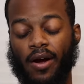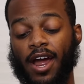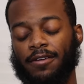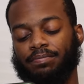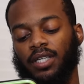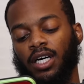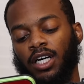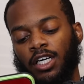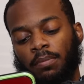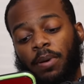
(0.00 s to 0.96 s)
All right.
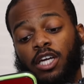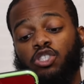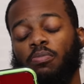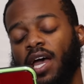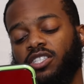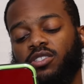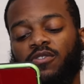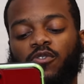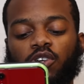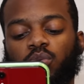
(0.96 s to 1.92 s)
Pikachu
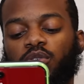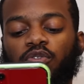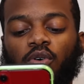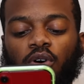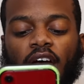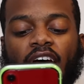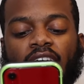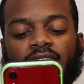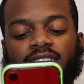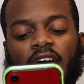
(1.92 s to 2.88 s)
Master 434
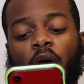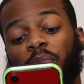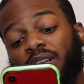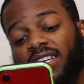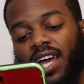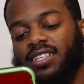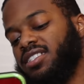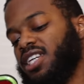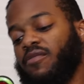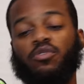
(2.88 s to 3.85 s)
asks, how many
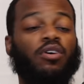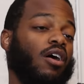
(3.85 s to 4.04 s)
cases have you